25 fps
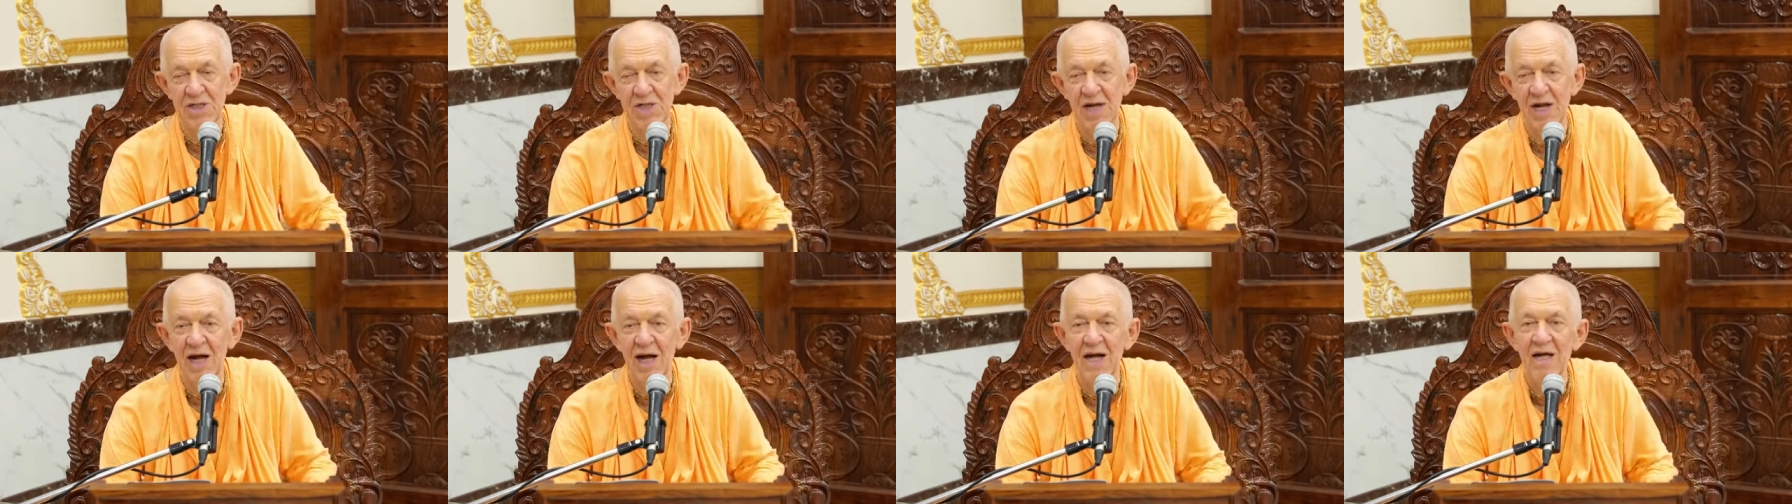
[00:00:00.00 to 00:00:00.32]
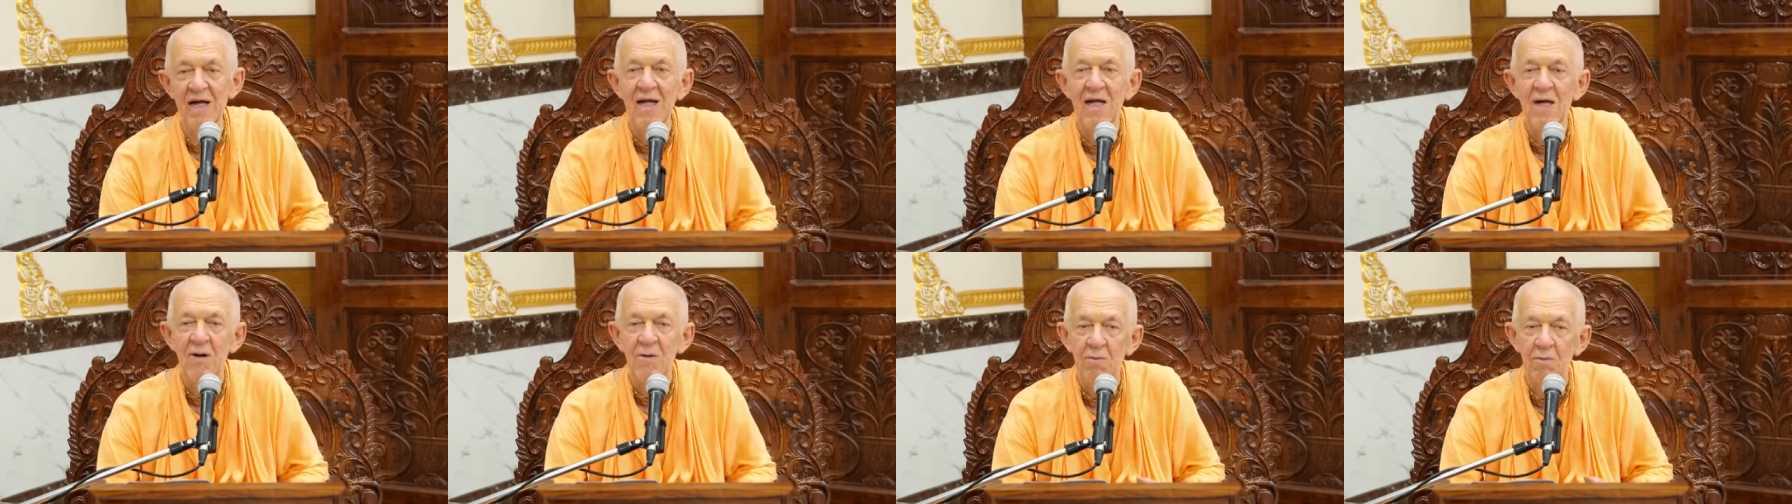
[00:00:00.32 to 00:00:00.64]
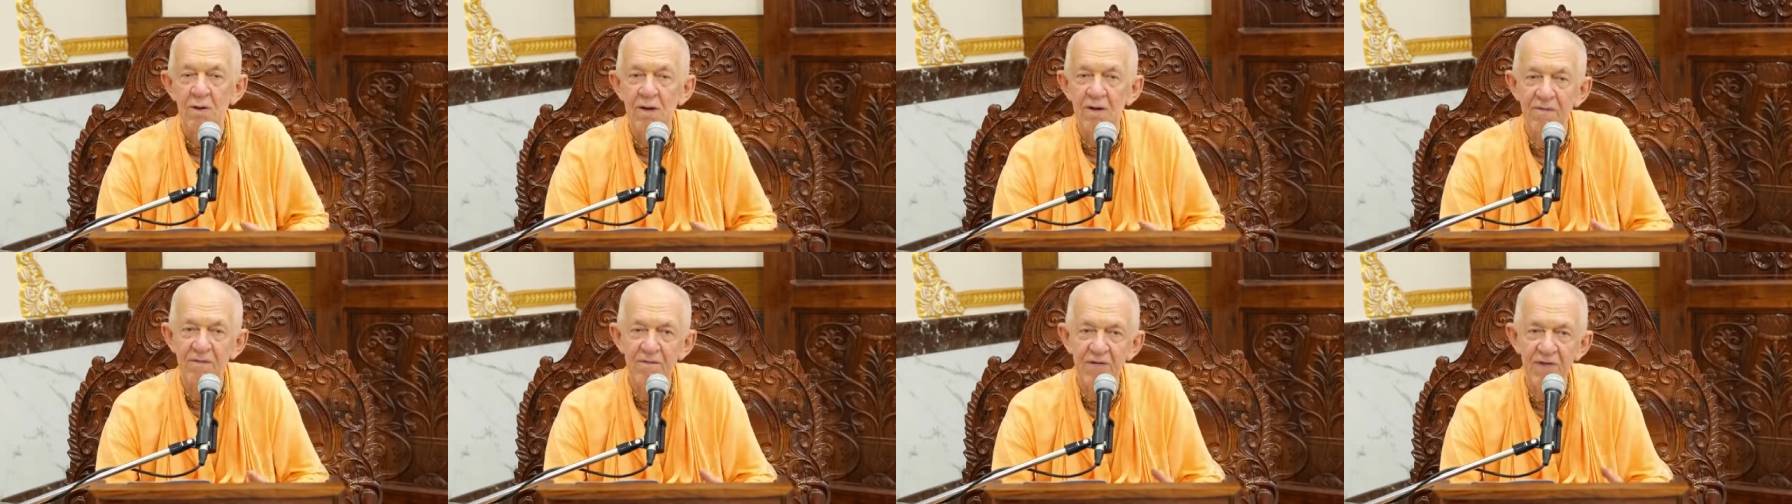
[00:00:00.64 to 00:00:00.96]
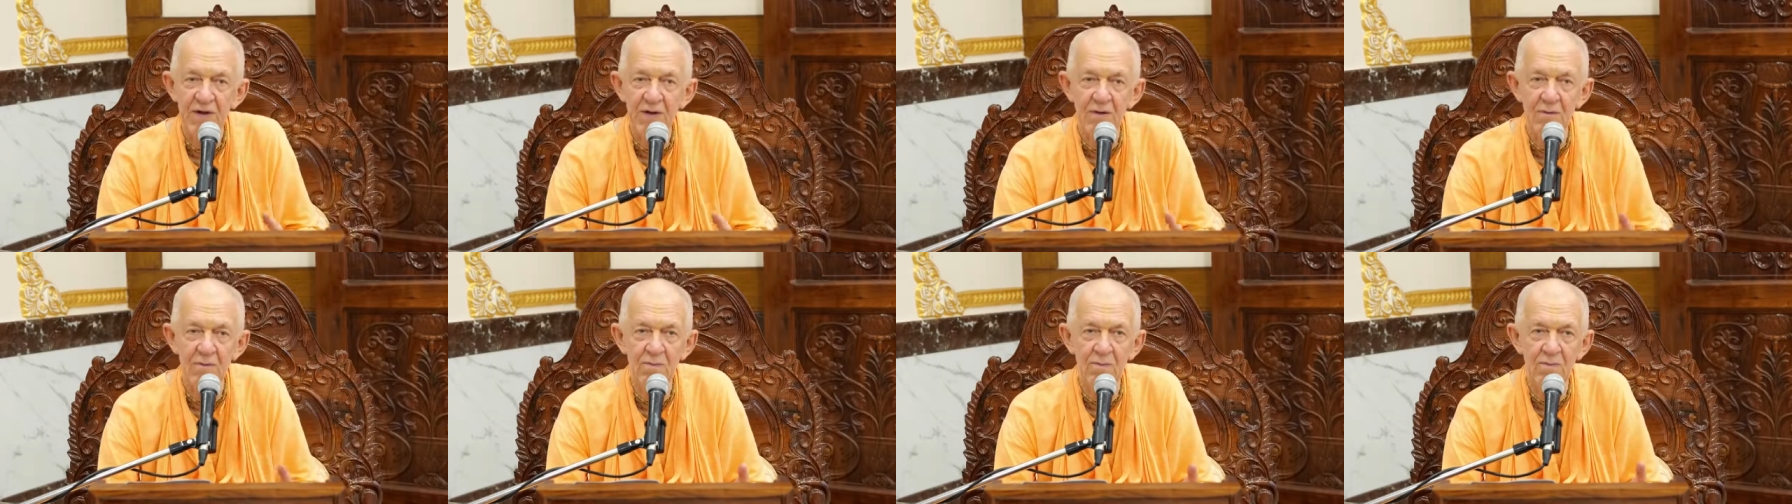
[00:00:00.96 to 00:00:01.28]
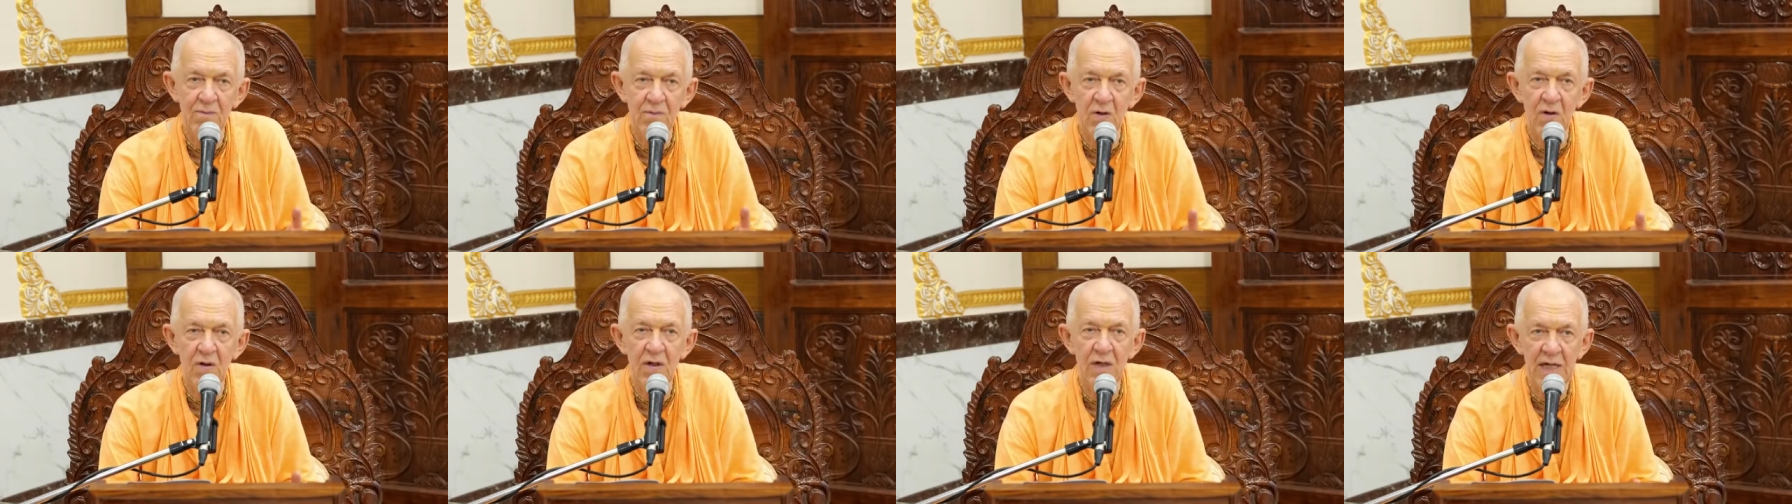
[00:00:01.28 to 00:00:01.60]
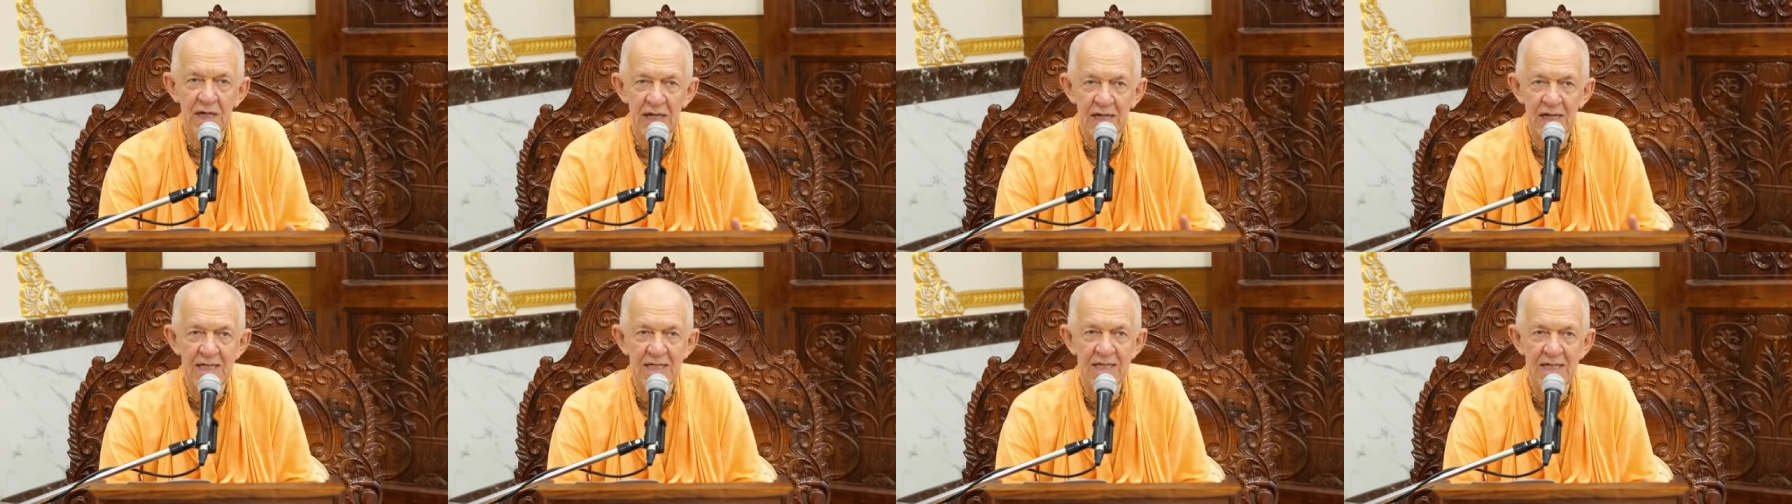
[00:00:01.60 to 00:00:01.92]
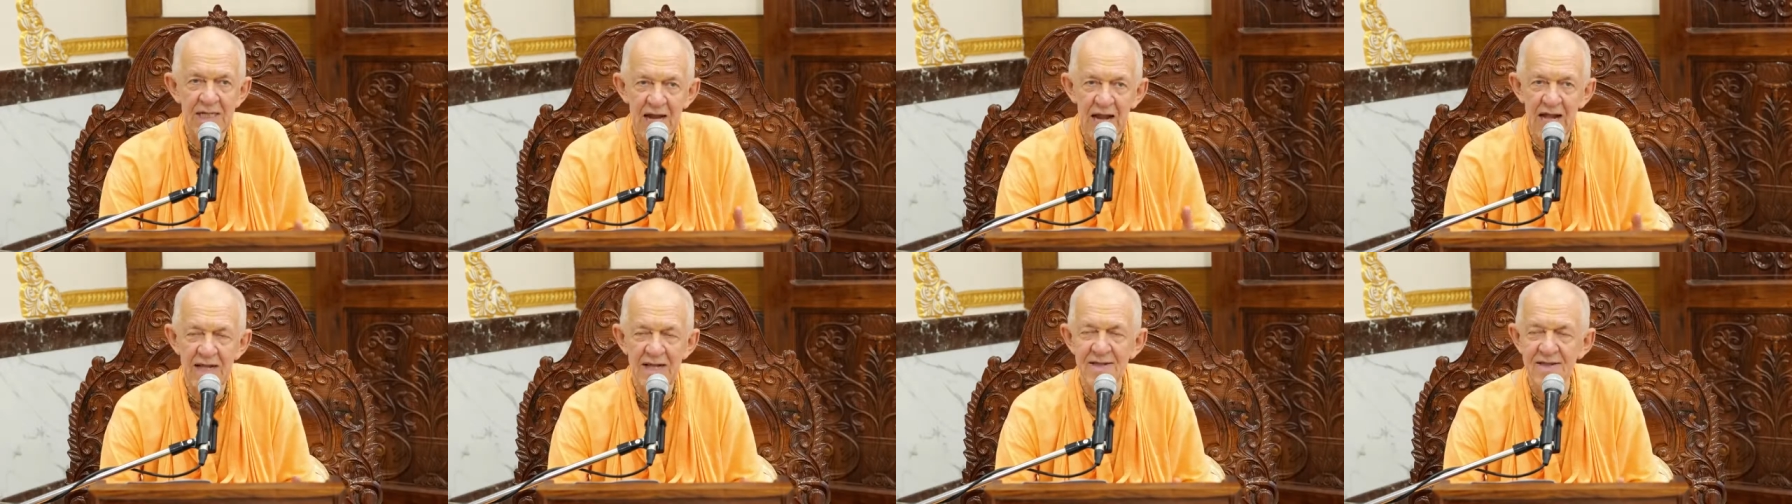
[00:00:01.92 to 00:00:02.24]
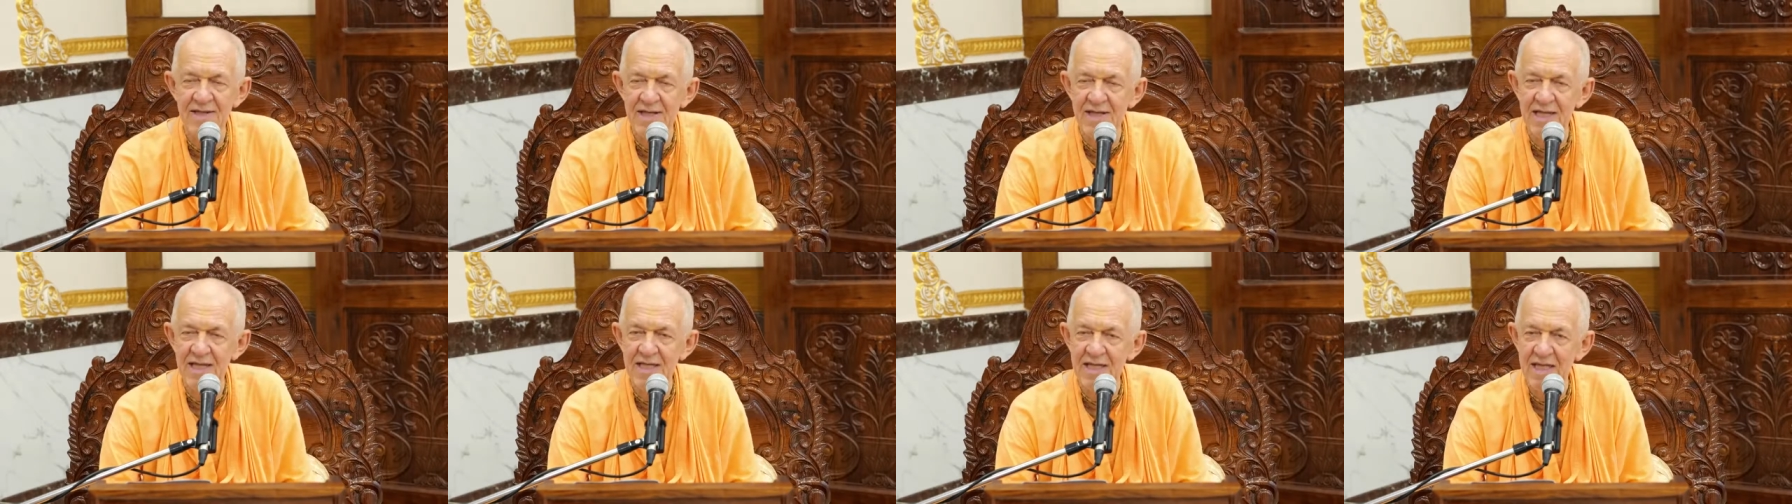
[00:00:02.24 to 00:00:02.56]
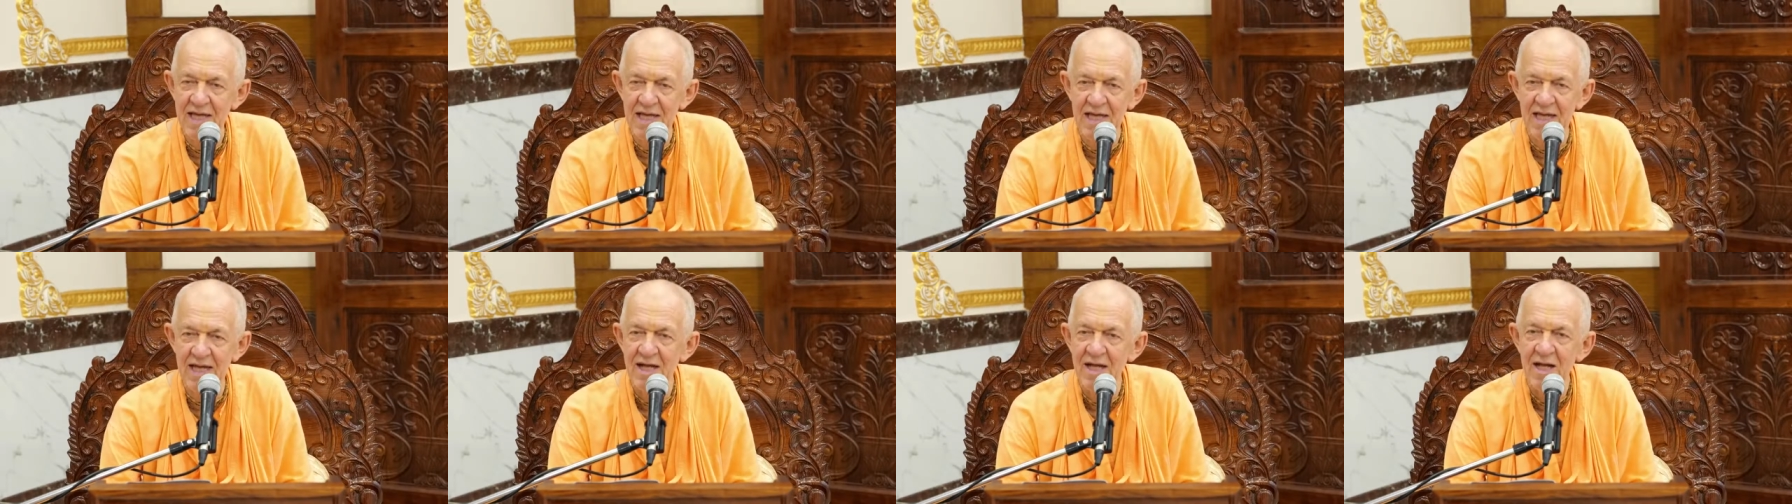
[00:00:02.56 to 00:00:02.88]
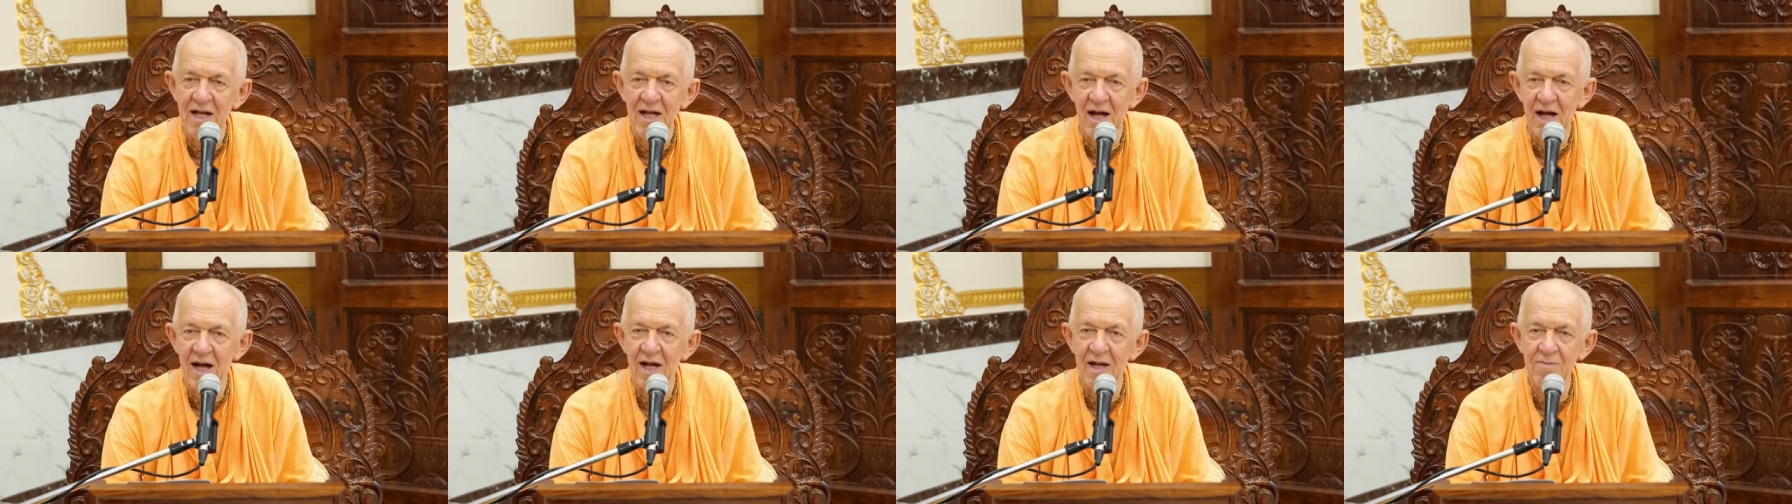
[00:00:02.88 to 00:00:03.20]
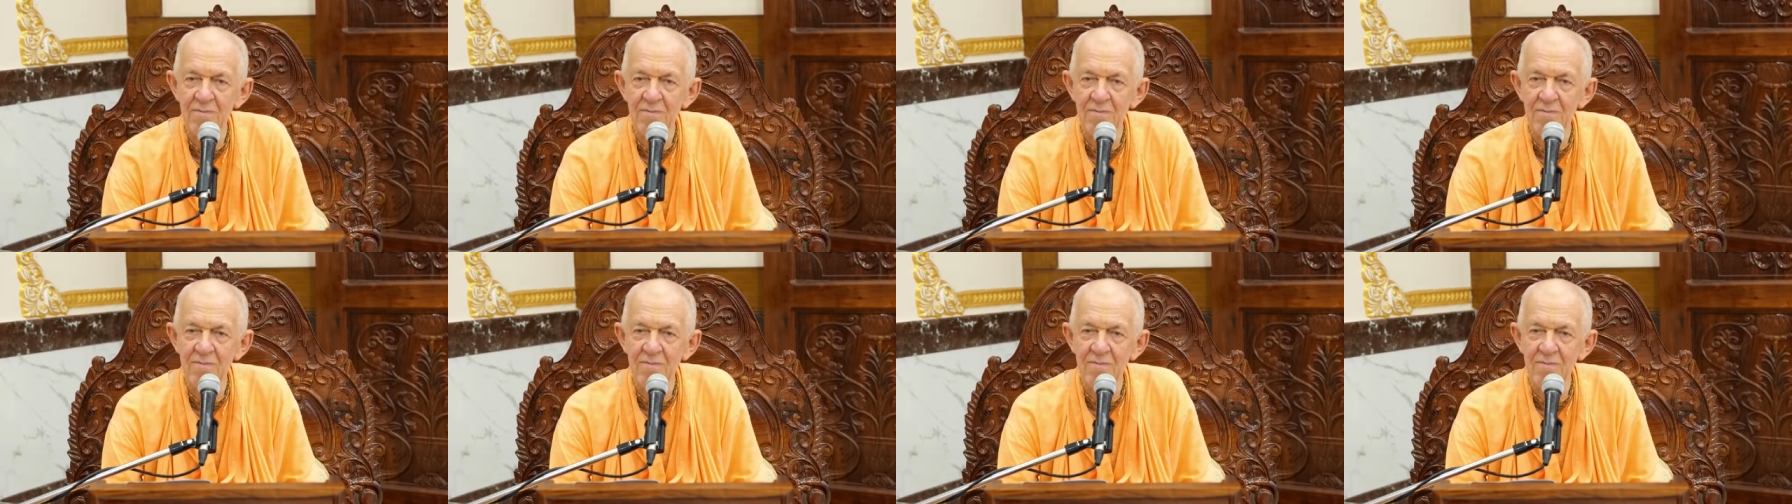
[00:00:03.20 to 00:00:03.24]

Krishna, we feel more intensity